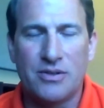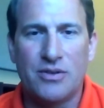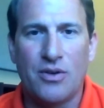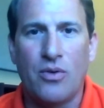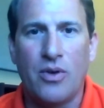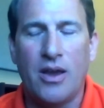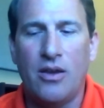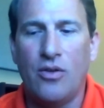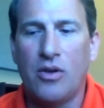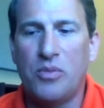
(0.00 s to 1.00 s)
So
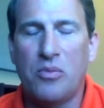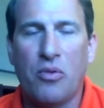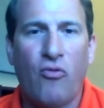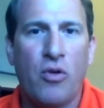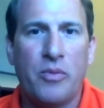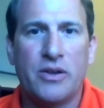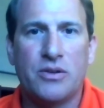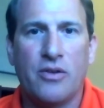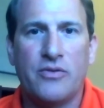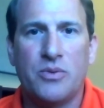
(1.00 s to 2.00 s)
you could be performing a
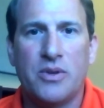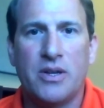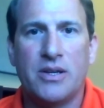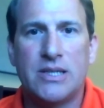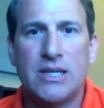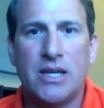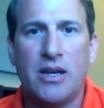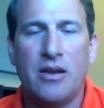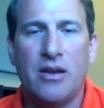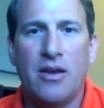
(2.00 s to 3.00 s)
service within a
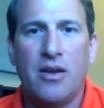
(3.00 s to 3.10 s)
city,